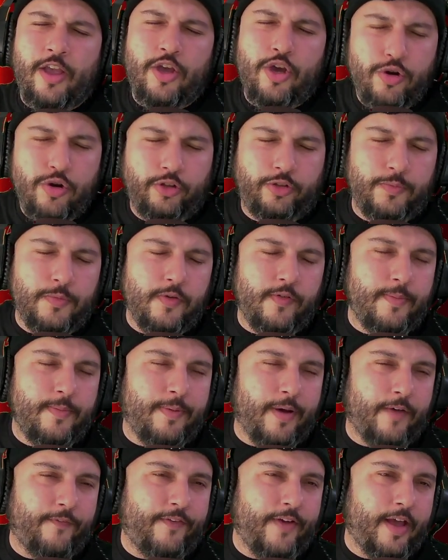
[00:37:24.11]
huge movie
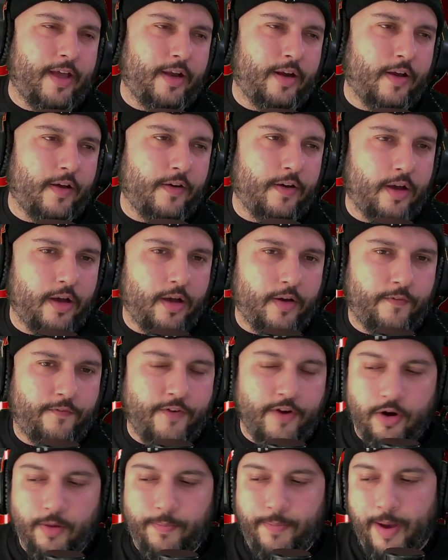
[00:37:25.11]
buff, and
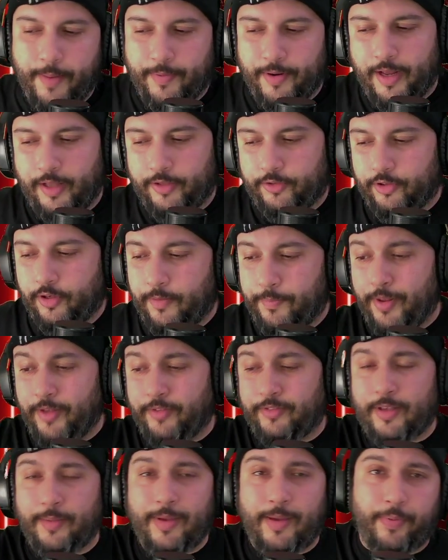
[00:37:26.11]
Funko Pop collector.
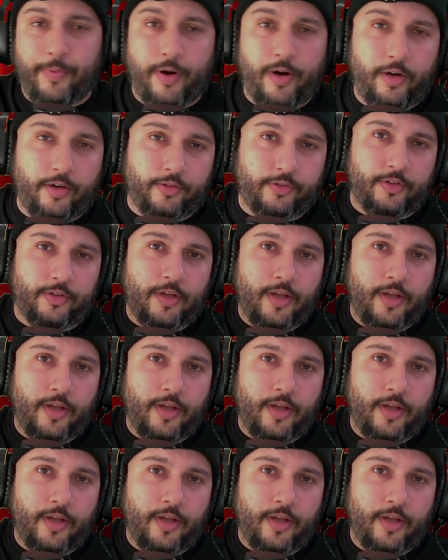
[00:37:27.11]
Plus, I make perlers,